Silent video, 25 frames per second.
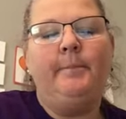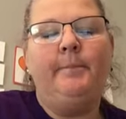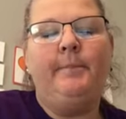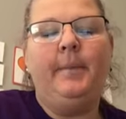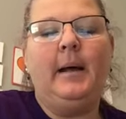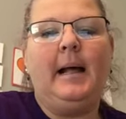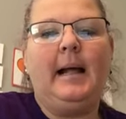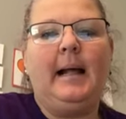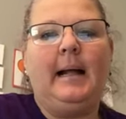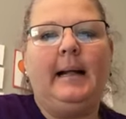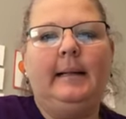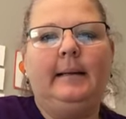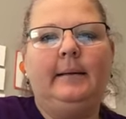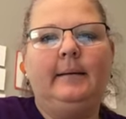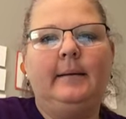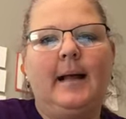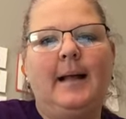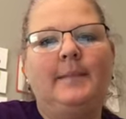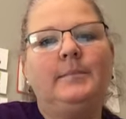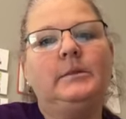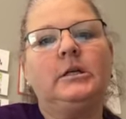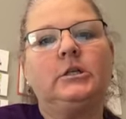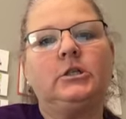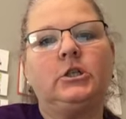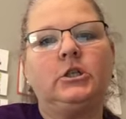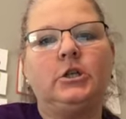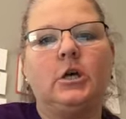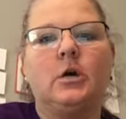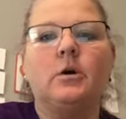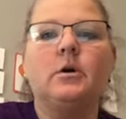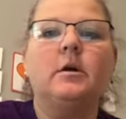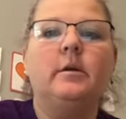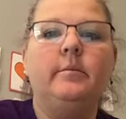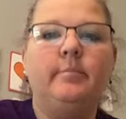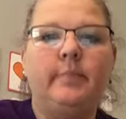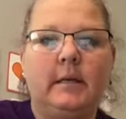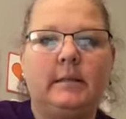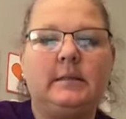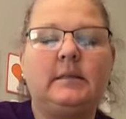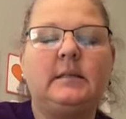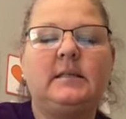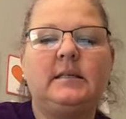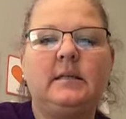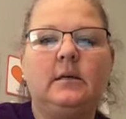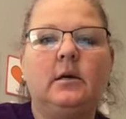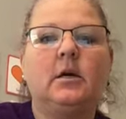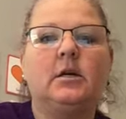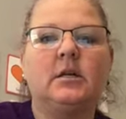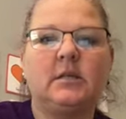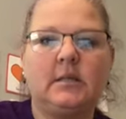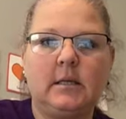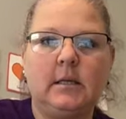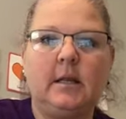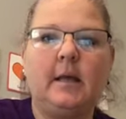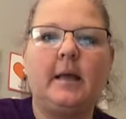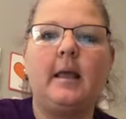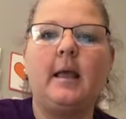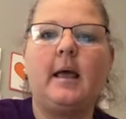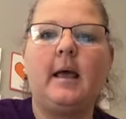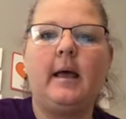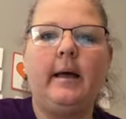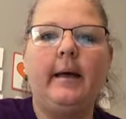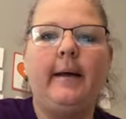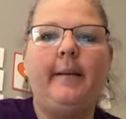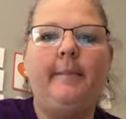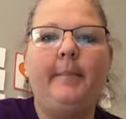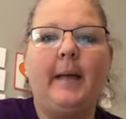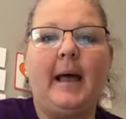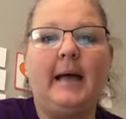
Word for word: But I'm just joking. But seriously, um,